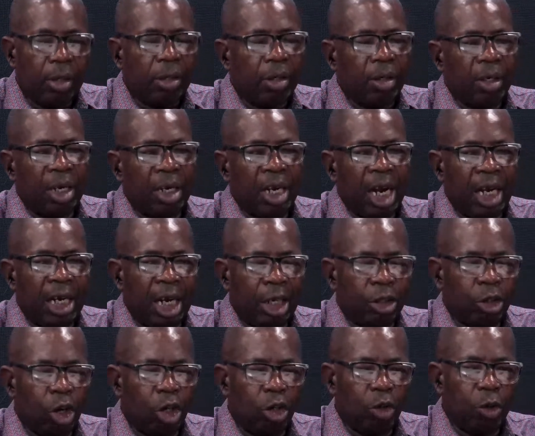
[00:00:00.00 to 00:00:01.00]
that
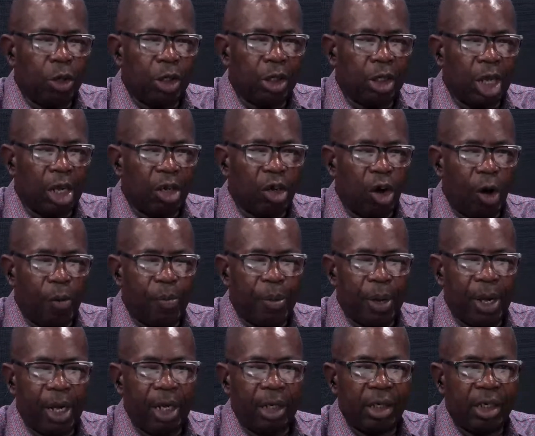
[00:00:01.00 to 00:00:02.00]
always take up
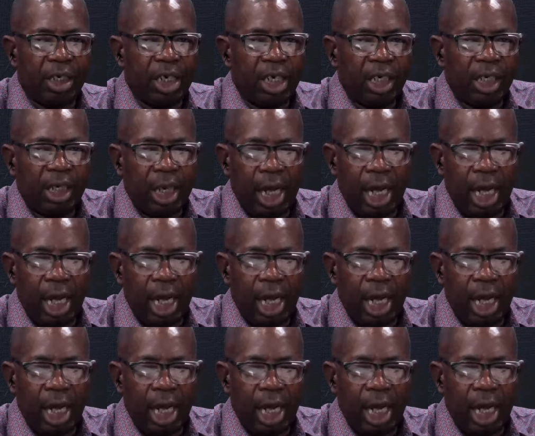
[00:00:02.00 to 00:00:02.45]
this